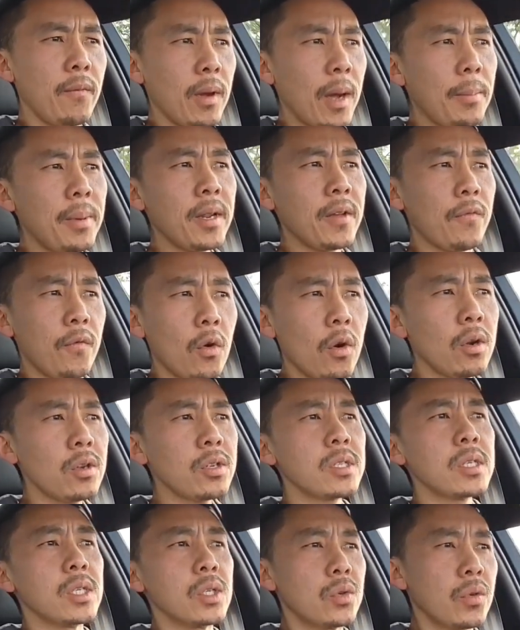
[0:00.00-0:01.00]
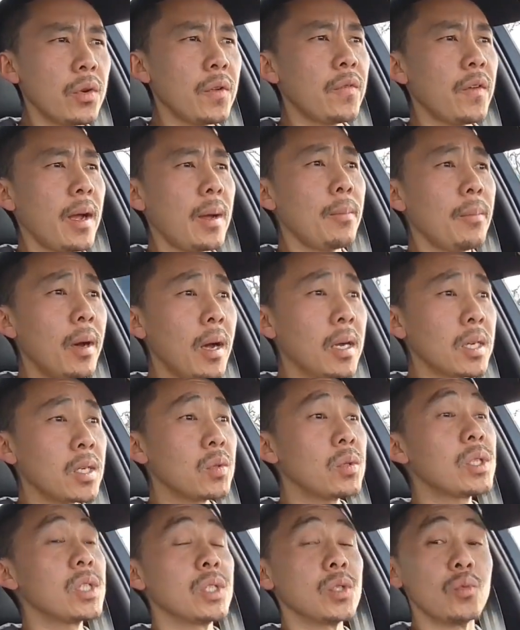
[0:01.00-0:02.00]
believe $425,
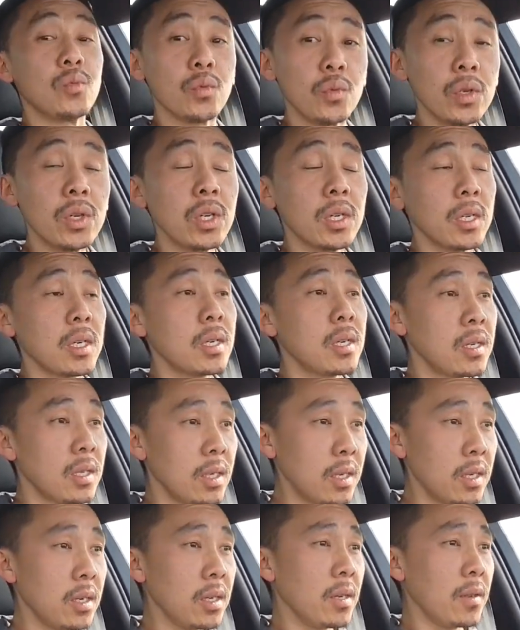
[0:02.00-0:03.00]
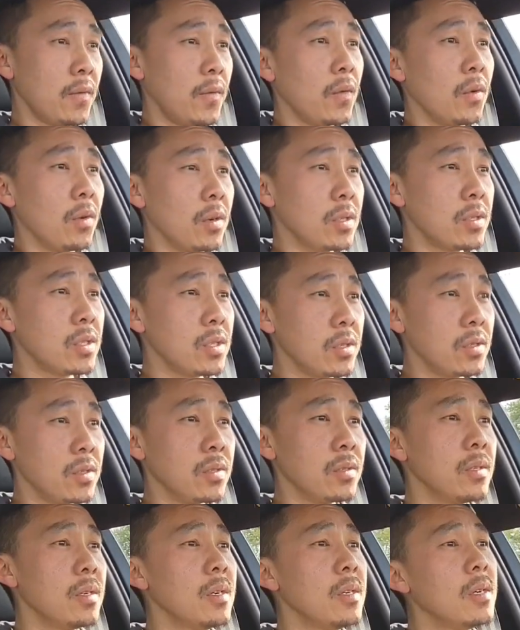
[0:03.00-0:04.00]
which is really good for a tune.
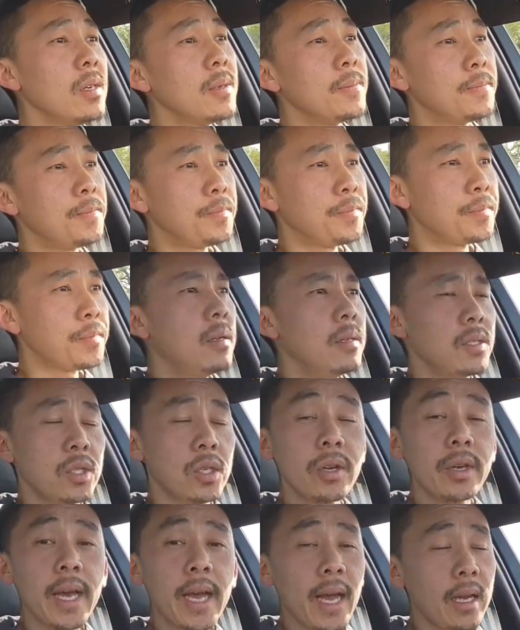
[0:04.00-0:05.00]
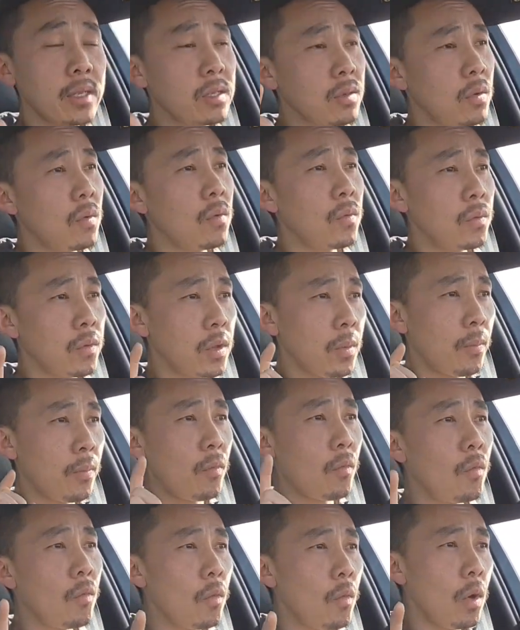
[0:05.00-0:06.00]
So yeah, so
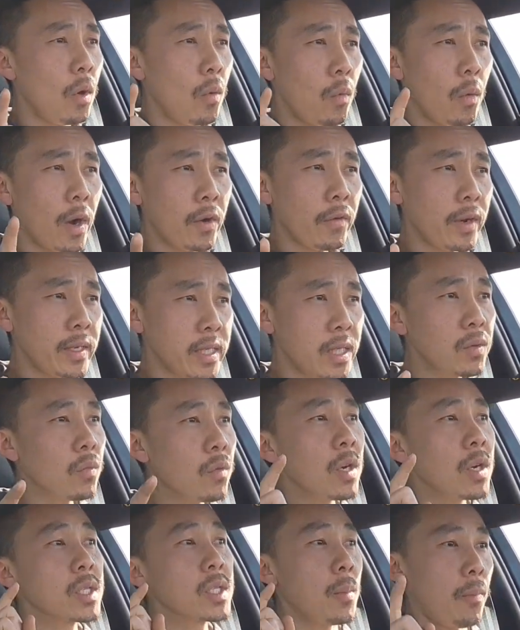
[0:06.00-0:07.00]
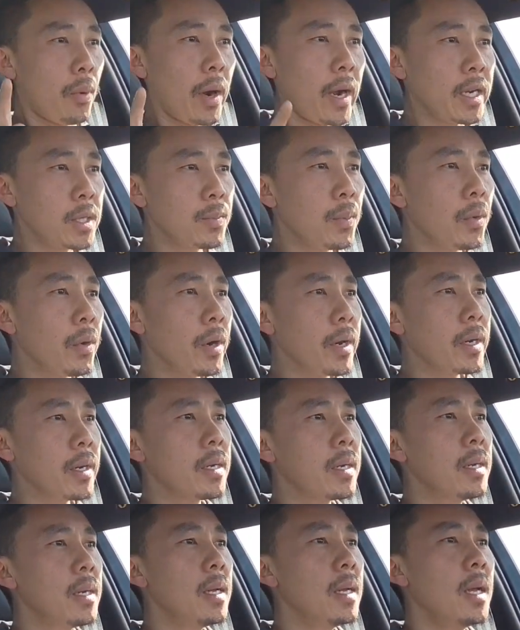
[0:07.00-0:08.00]
one reason was the price point.
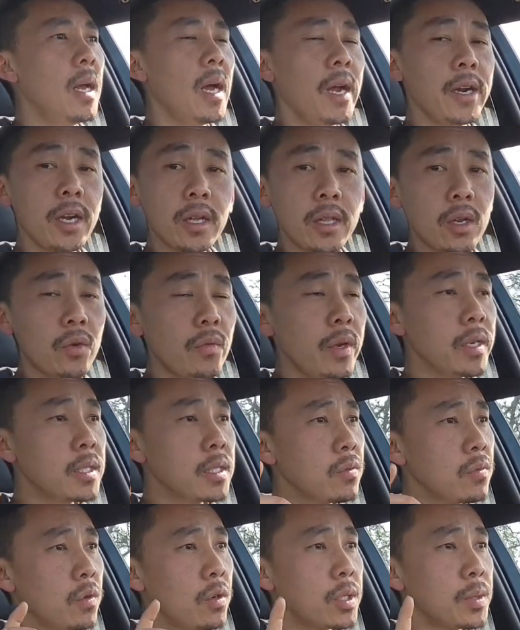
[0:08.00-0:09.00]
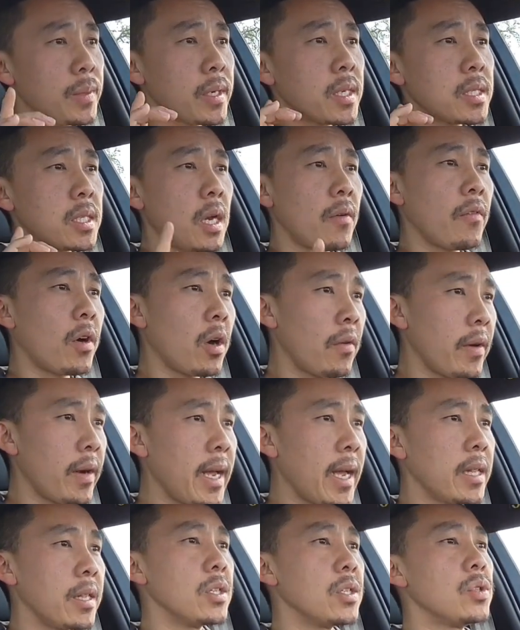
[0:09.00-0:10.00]
Another reason was because I've already
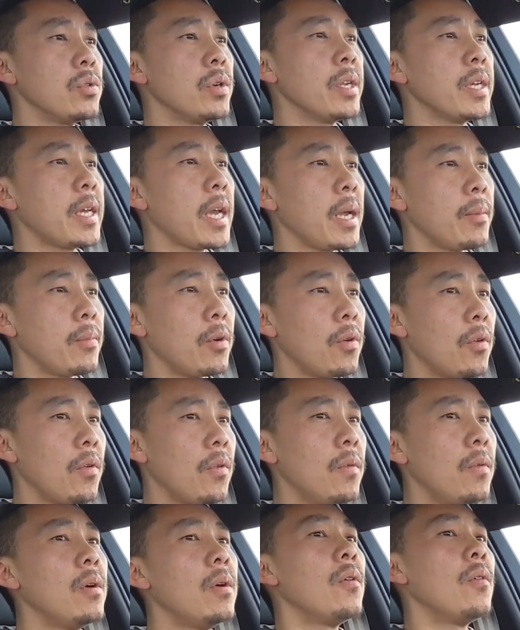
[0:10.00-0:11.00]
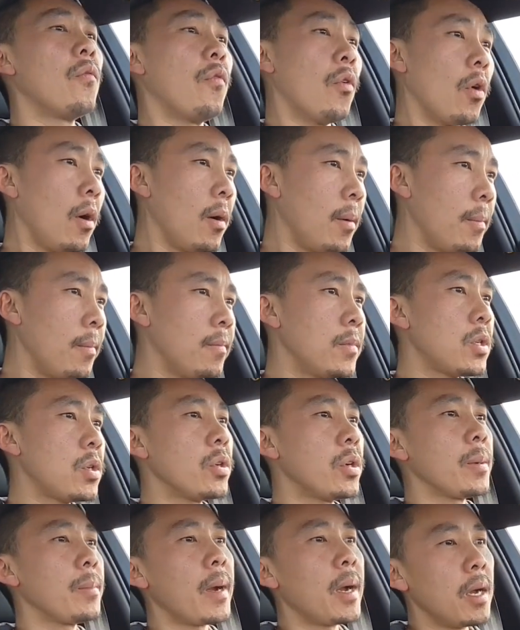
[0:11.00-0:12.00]
had the tuning cable from
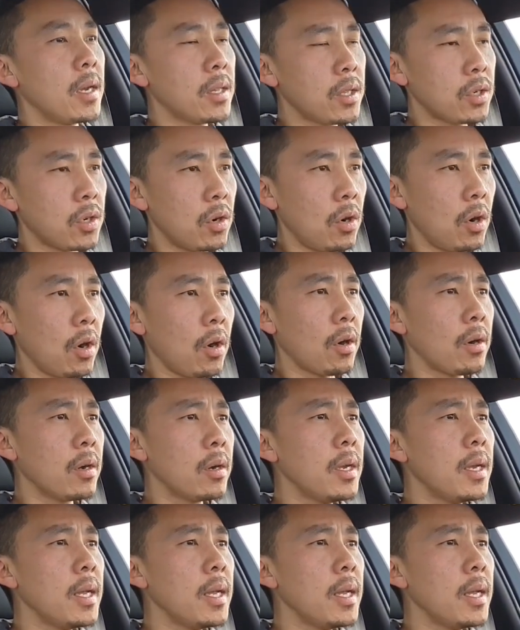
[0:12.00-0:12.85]
tuning my other car,